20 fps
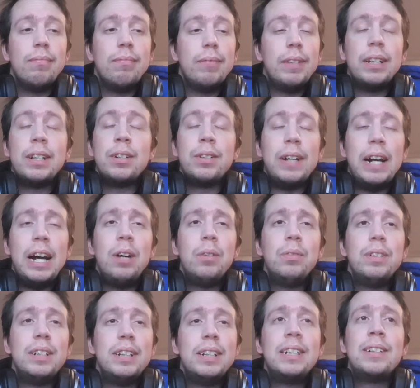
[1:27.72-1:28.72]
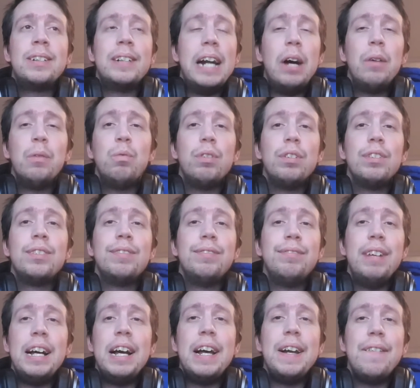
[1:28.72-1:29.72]
the crowd the crowd was
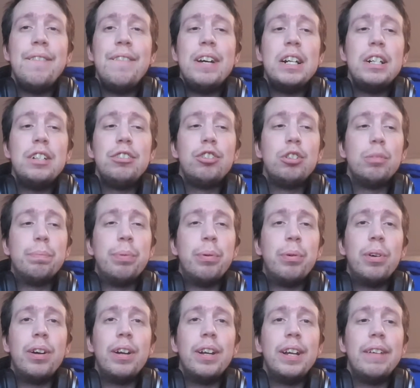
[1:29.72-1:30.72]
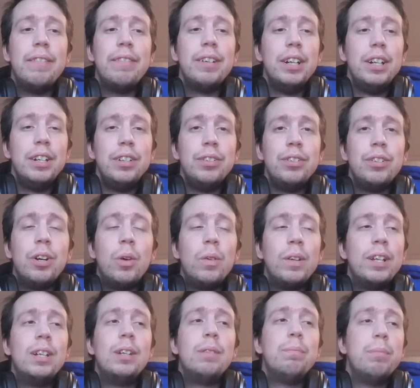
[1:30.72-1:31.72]
very very supportive you know
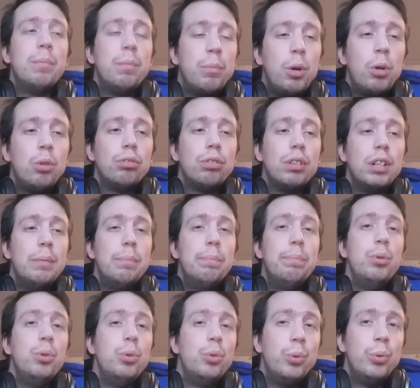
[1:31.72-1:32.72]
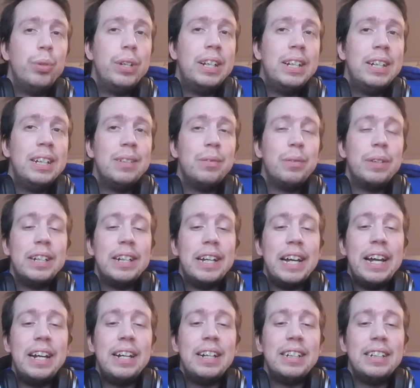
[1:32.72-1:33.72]
they mostly booing when the
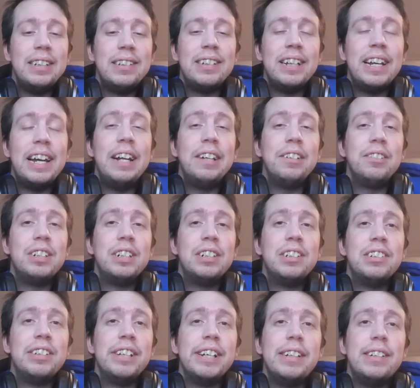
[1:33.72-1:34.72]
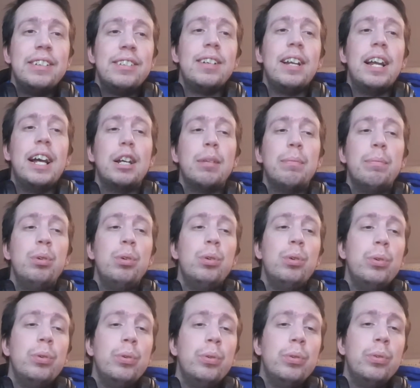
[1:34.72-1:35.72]
his entrance hits like
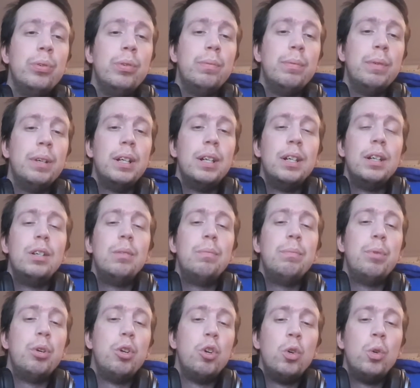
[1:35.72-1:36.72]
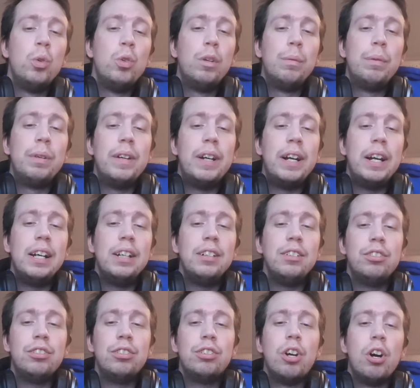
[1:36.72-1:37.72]
boo boo Roman
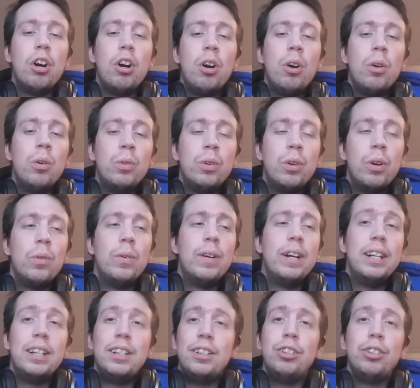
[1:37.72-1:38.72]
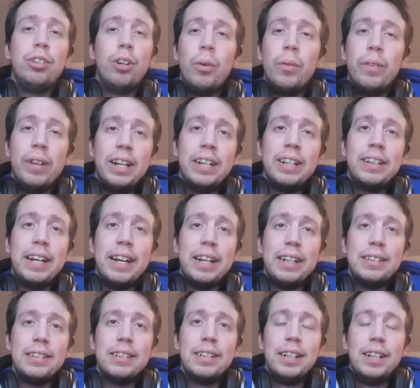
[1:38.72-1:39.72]
Reigns, go go away you know like
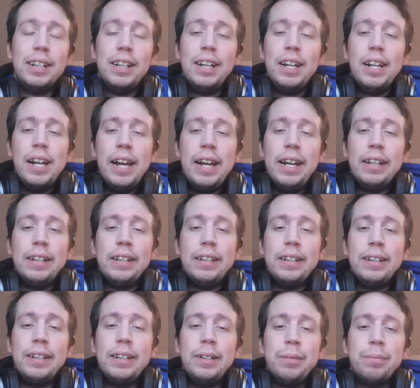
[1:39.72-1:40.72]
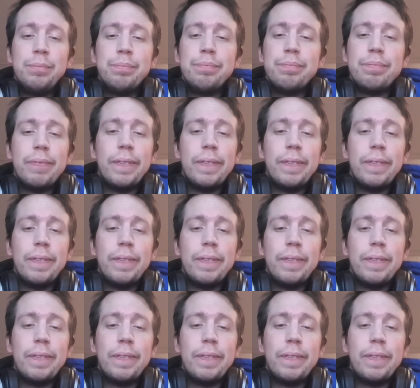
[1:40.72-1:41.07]
that and um,